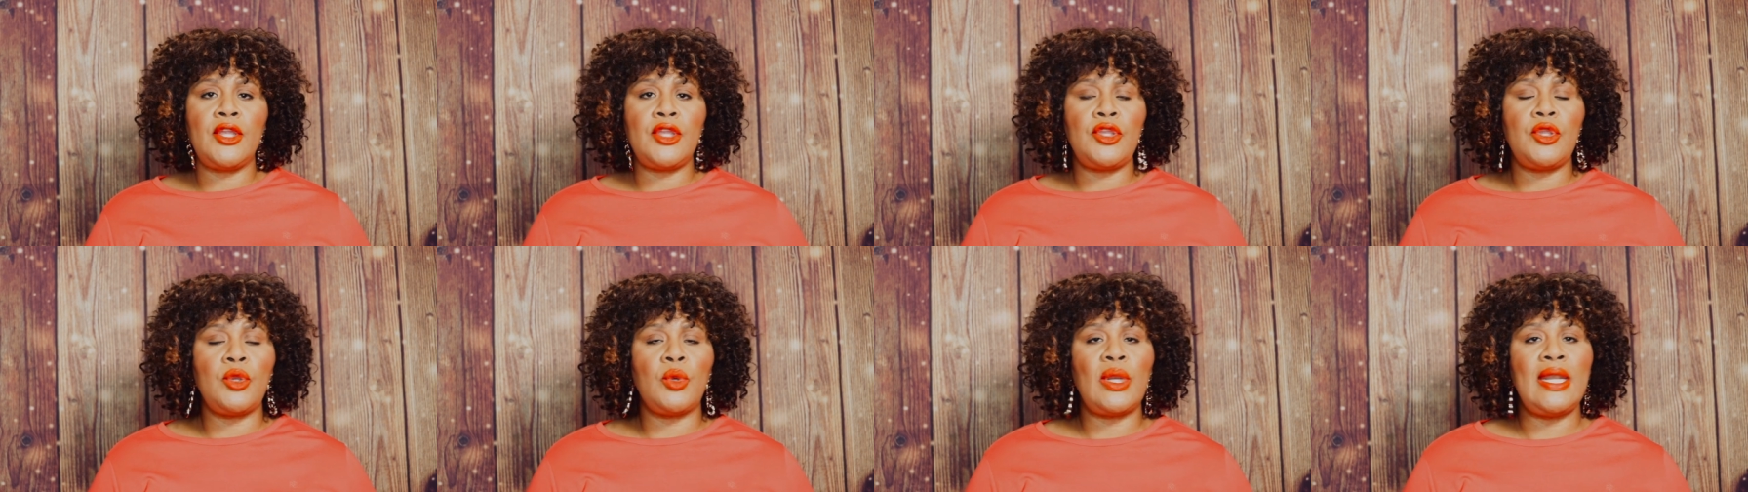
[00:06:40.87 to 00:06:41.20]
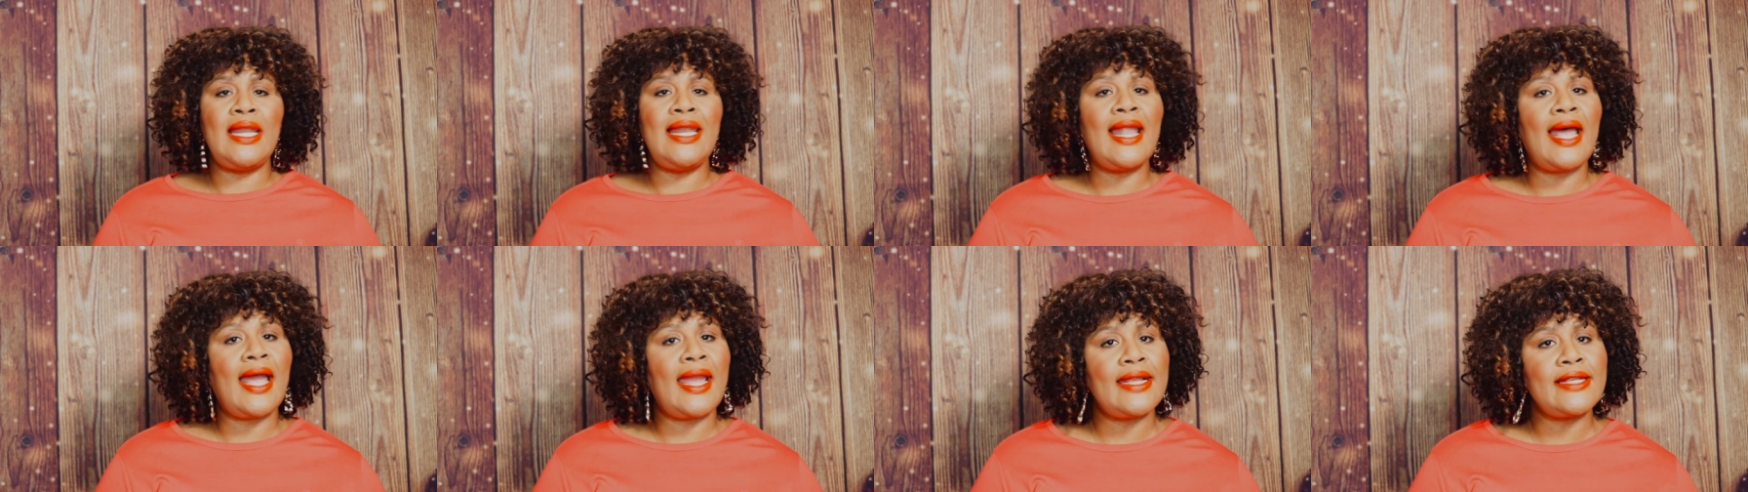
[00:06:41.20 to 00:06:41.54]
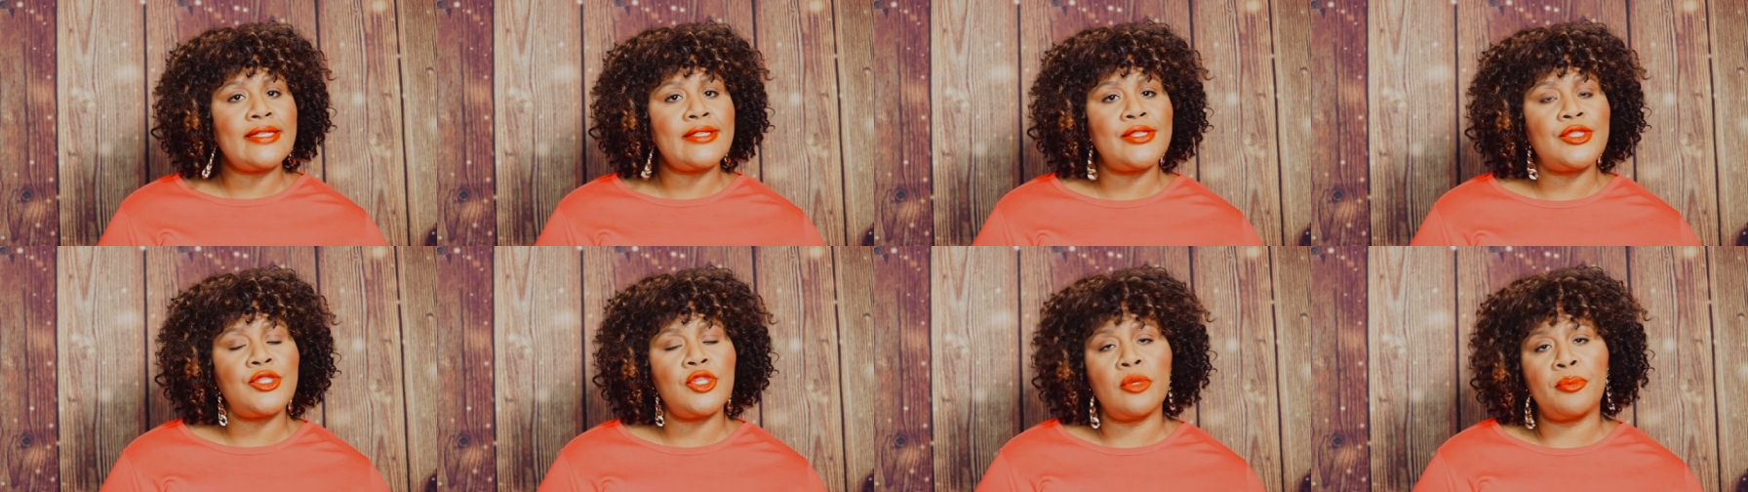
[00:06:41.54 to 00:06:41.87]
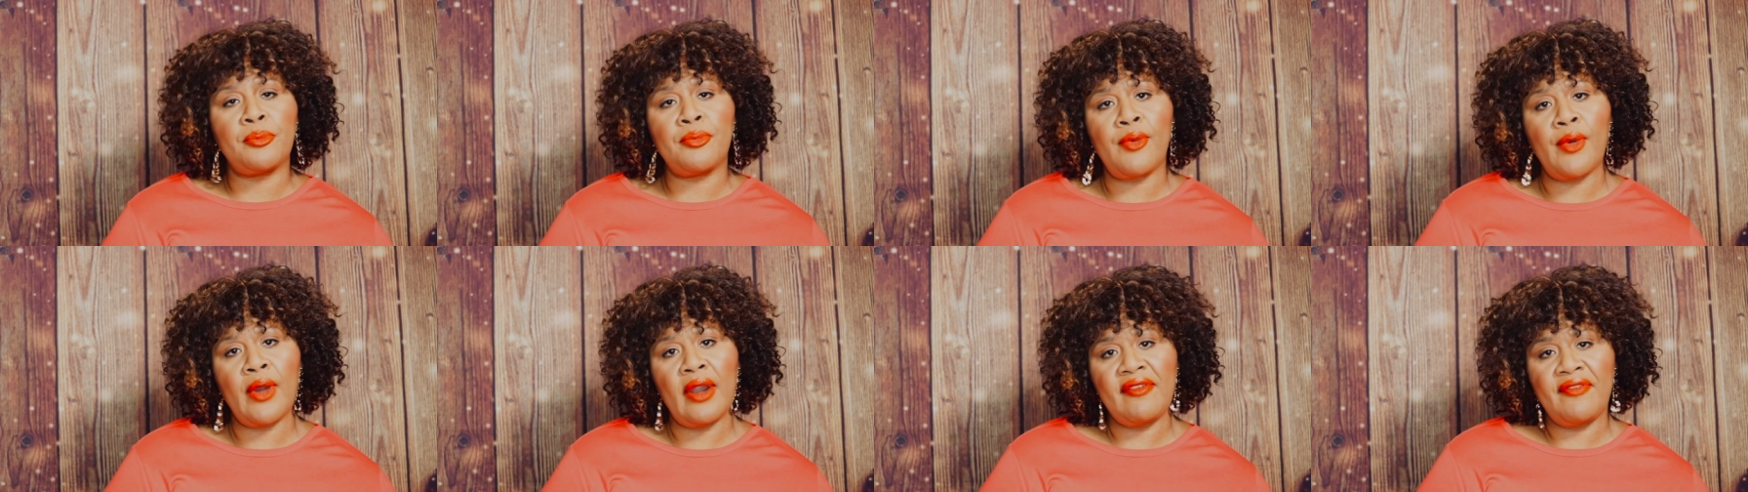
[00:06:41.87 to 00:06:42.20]
your likes, your
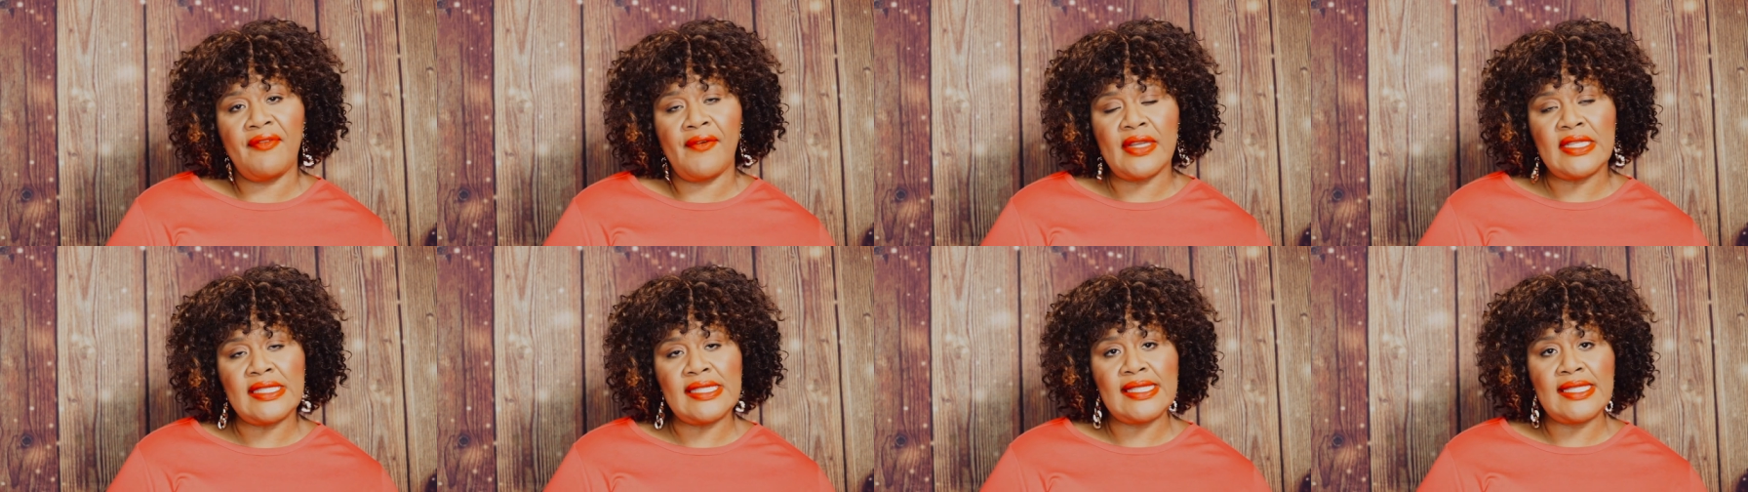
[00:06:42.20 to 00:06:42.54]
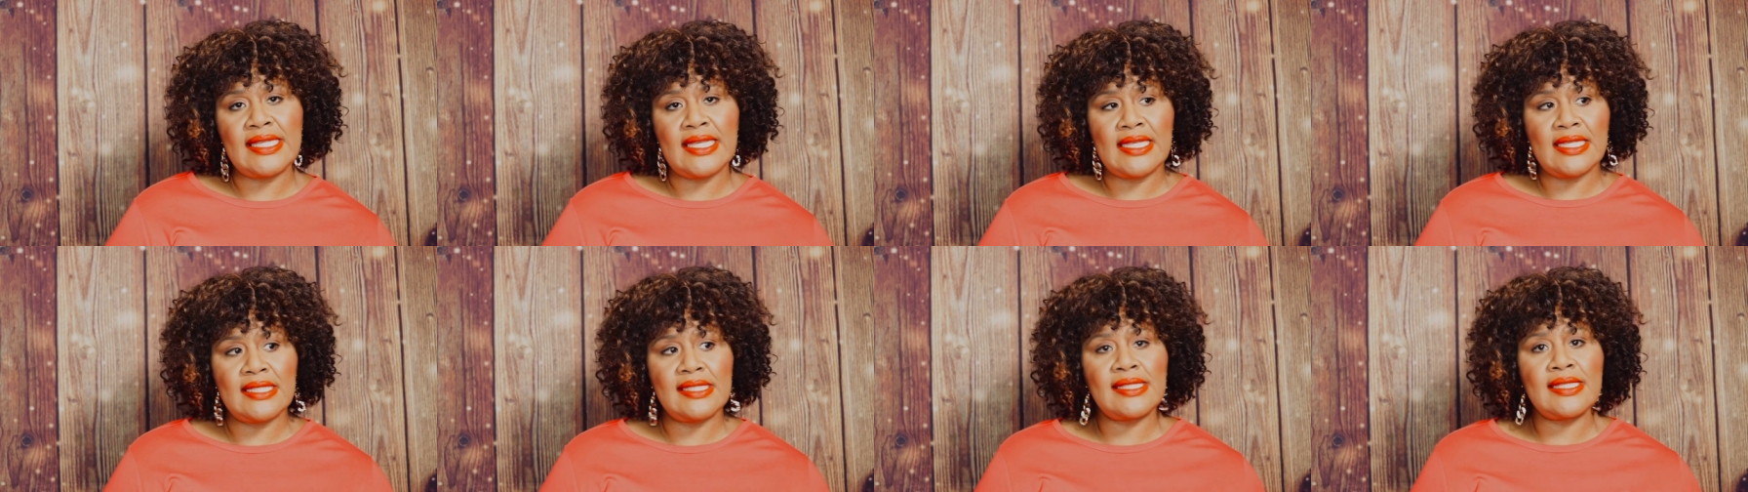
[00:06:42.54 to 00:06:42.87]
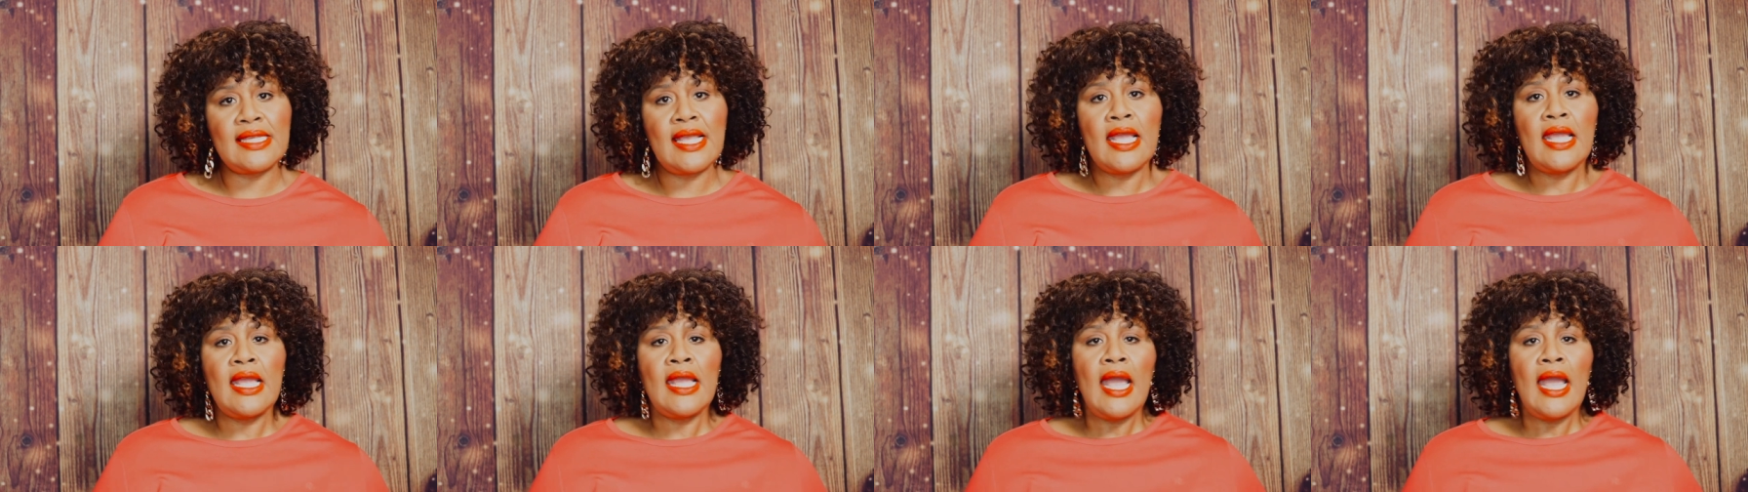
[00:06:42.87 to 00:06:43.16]
preferences.